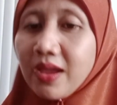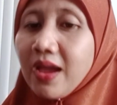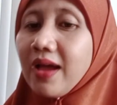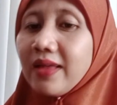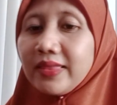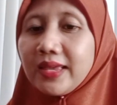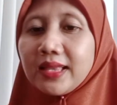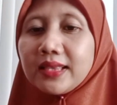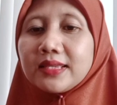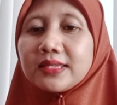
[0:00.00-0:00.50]

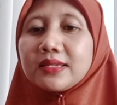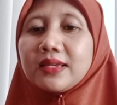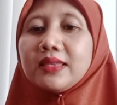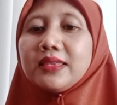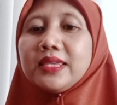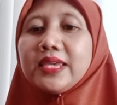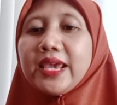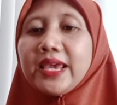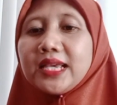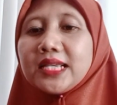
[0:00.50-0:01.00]
That's
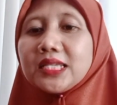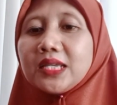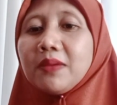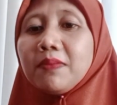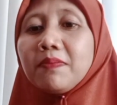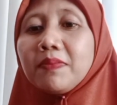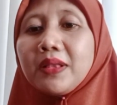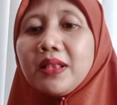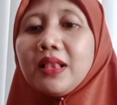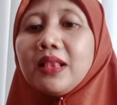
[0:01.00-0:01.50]
the
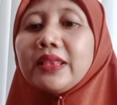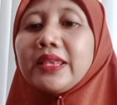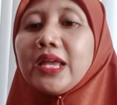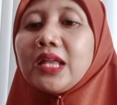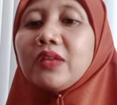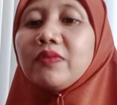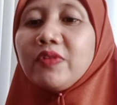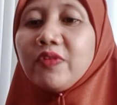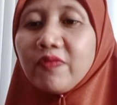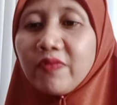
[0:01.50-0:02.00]
example that
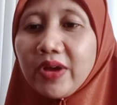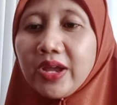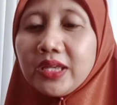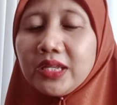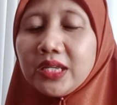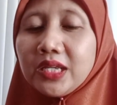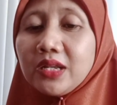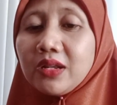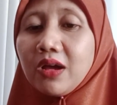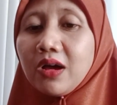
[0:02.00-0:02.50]
we find
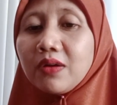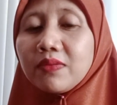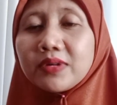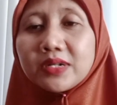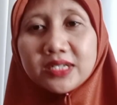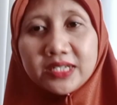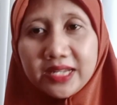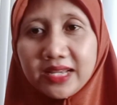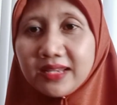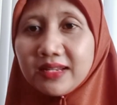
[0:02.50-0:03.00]
in our
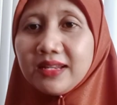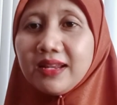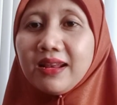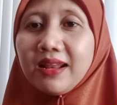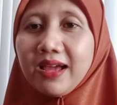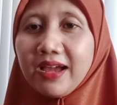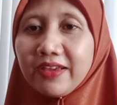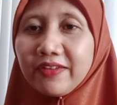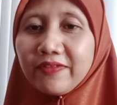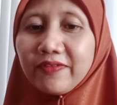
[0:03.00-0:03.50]
daily
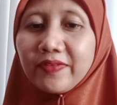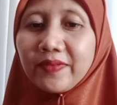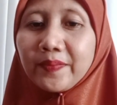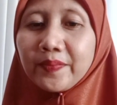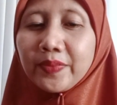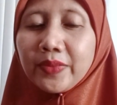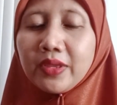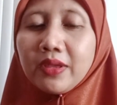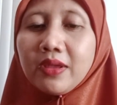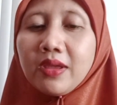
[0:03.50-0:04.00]
life.
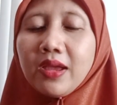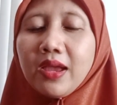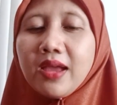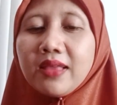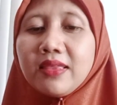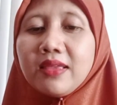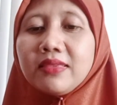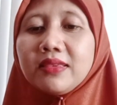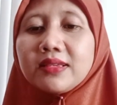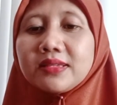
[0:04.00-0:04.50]
And
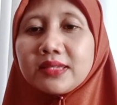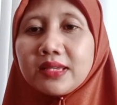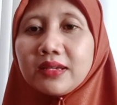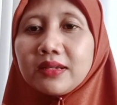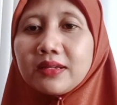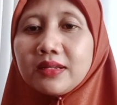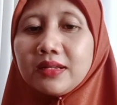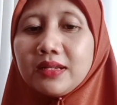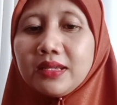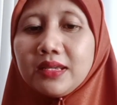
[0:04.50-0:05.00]
then the
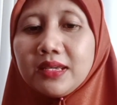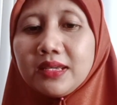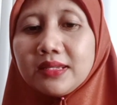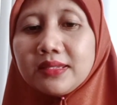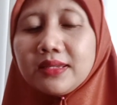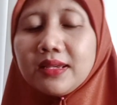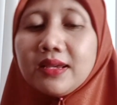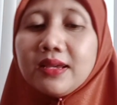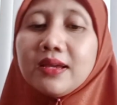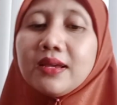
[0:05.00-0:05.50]
second is
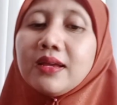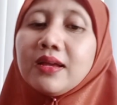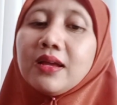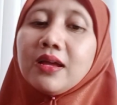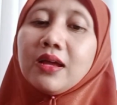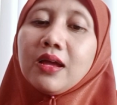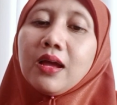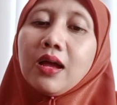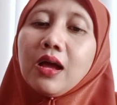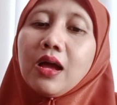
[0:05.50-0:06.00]

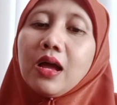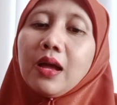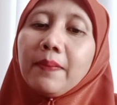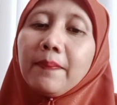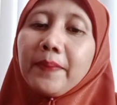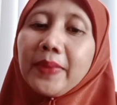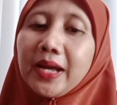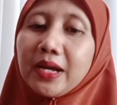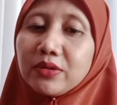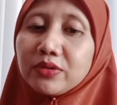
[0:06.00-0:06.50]

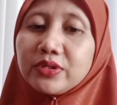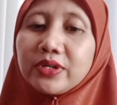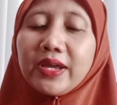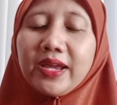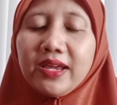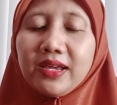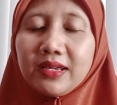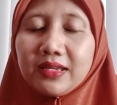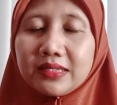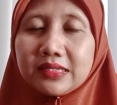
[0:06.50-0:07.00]
about
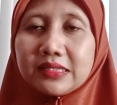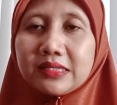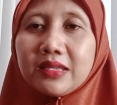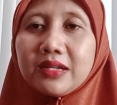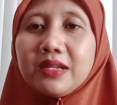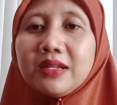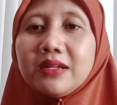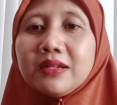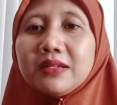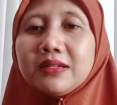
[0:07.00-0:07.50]

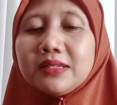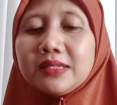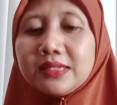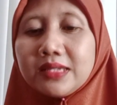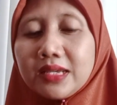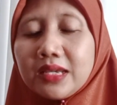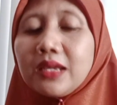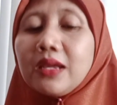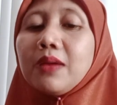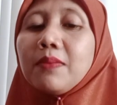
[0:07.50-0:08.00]
extrinsic
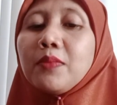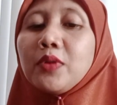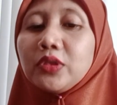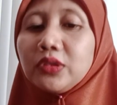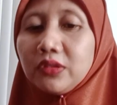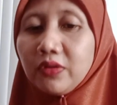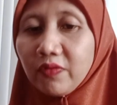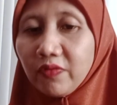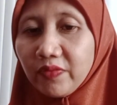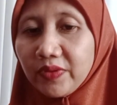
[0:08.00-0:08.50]

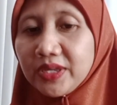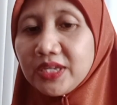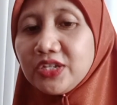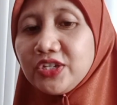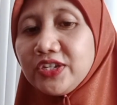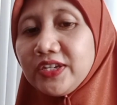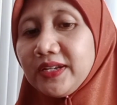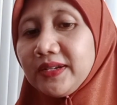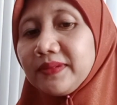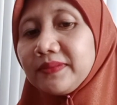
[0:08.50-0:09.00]

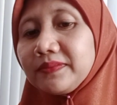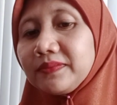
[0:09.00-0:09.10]
motivation.